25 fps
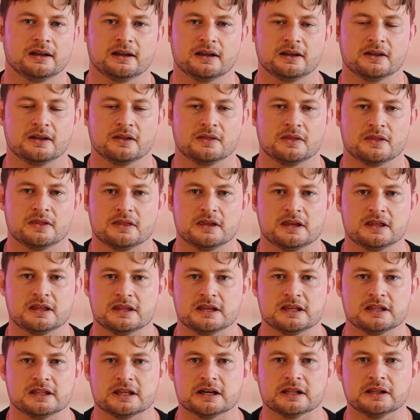
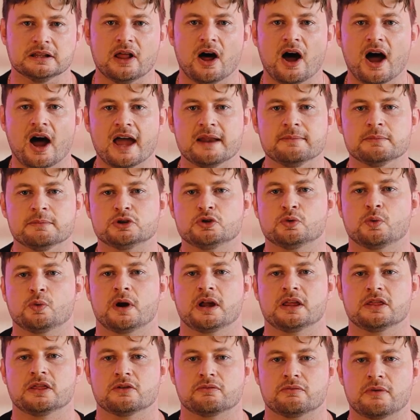The line
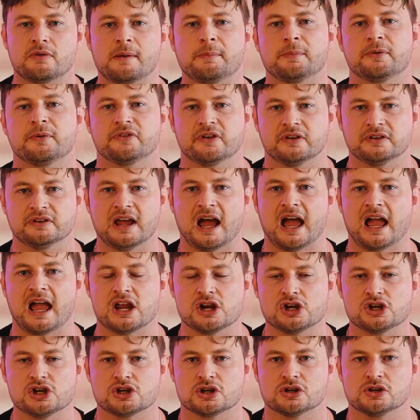between the
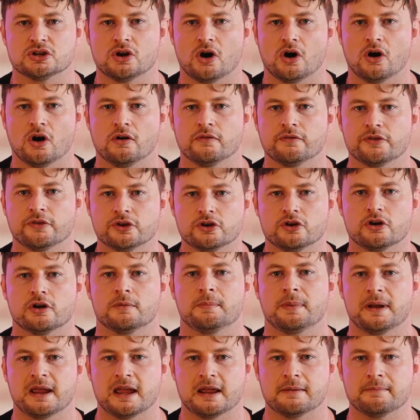representation of the
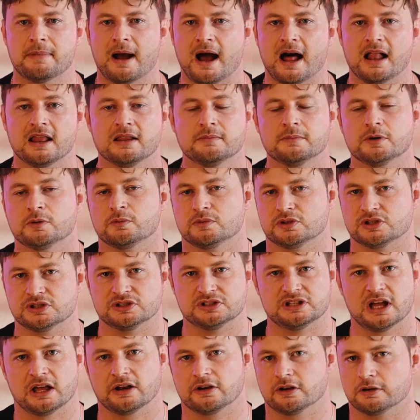European Parliament, which is
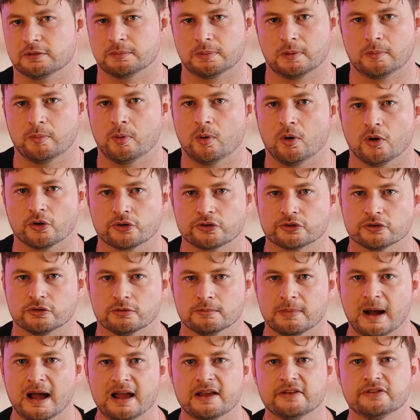done on a
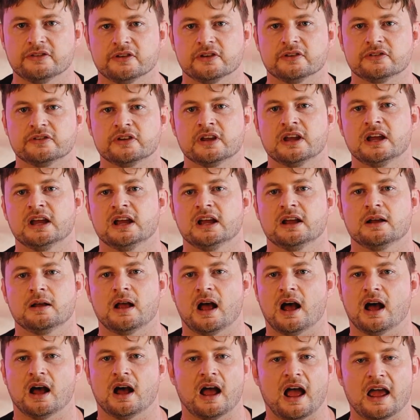proportional basis,
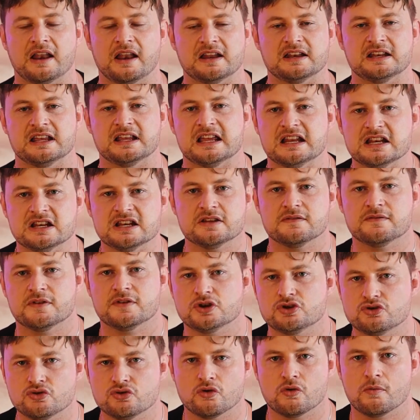and an
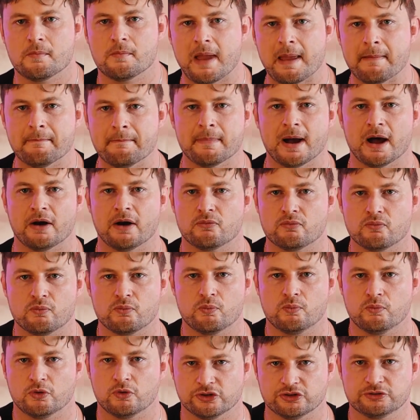individual member
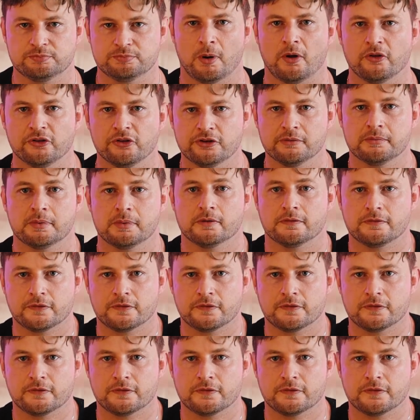responsible